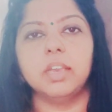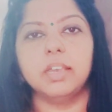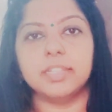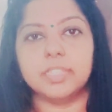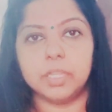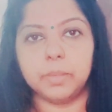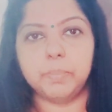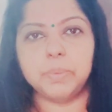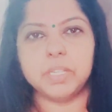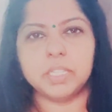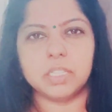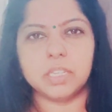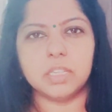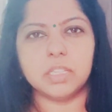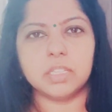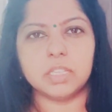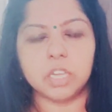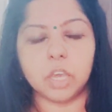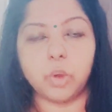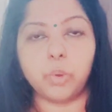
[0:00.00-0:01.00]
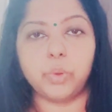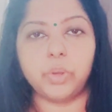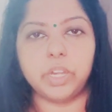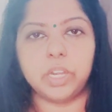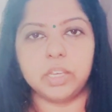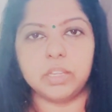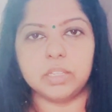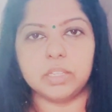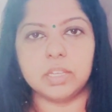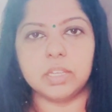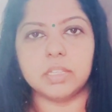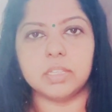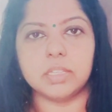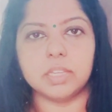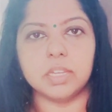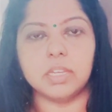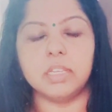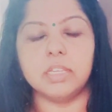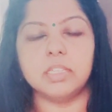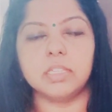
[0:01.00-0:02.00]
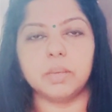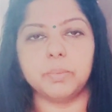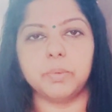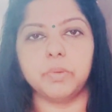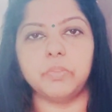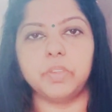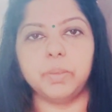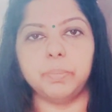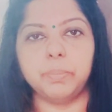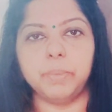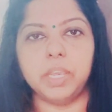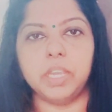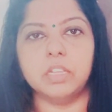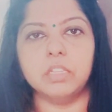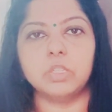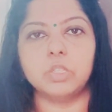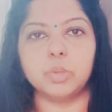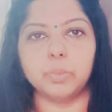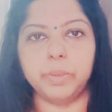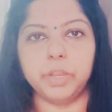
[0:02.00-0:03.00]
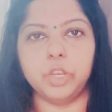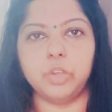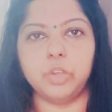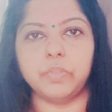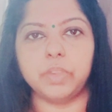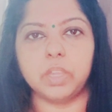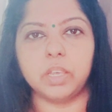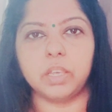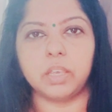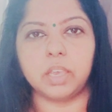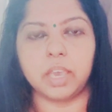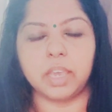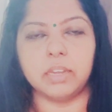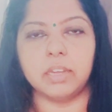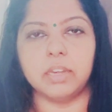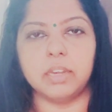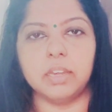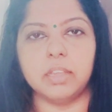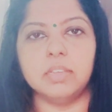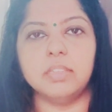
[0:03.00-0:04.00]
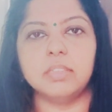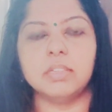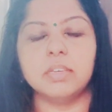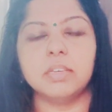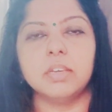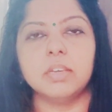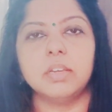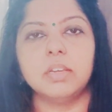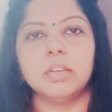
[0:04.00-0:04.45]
Hcpc is nowadays they're sending some of the mails to of the candidates